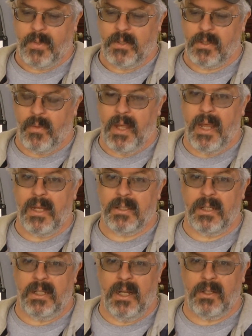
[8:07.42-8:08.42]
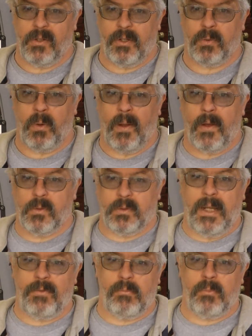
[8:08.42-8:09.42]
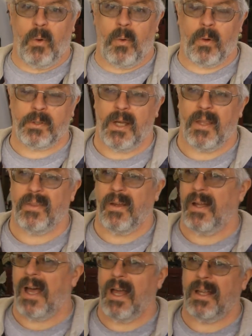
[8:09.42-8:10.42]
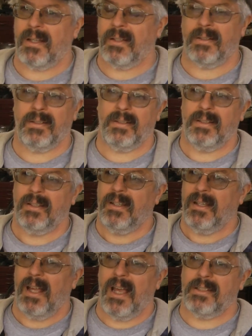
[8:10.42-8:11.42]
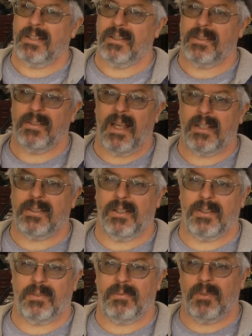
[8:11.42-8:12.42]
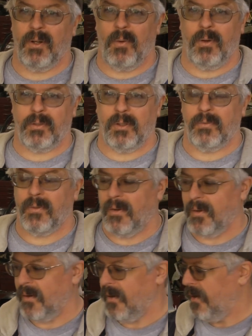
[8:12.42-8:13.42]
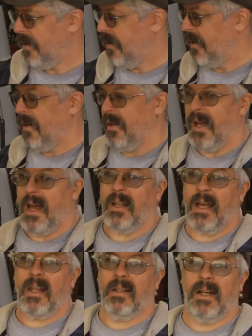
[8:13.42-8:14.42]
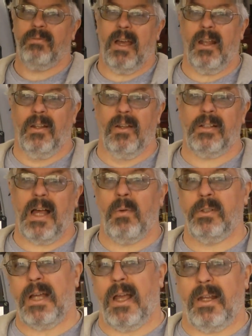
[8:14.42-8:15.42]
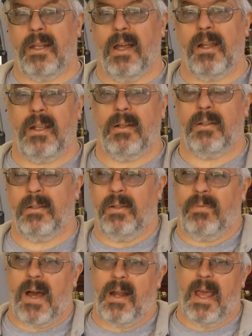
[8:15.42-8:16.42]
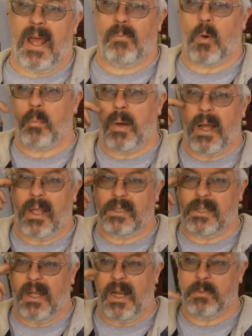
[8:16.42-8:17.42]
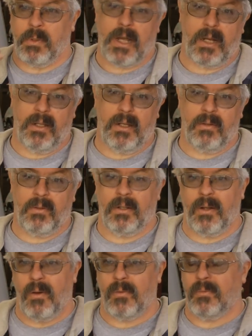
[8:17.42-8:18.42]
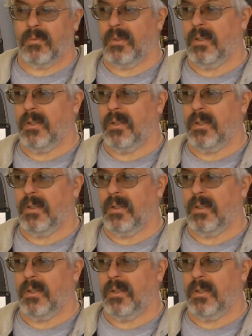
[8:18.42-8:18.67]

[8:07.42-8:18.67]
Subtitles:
So the 18s or 12s was even more. So I thought, that's just going too far. I love that look. I wish I could have done it if I'd have had more pocket change, which I didn't and don't.